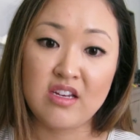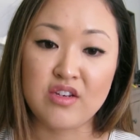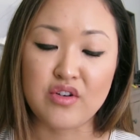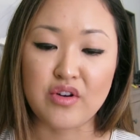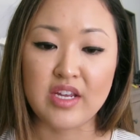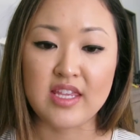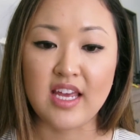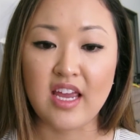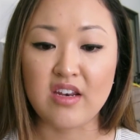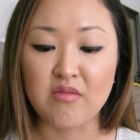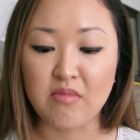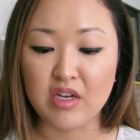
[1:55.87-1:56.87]
during the
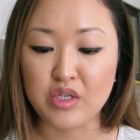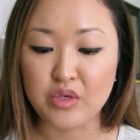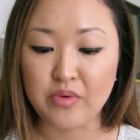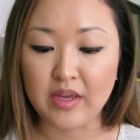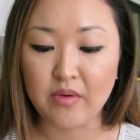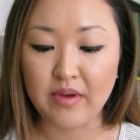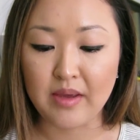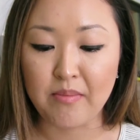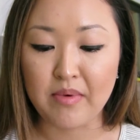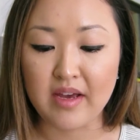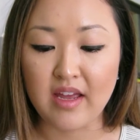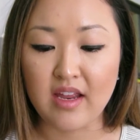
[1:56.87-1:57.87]
end of my 2-week
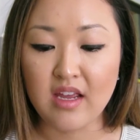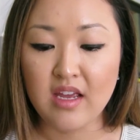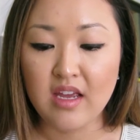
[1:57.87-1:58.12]
wait, but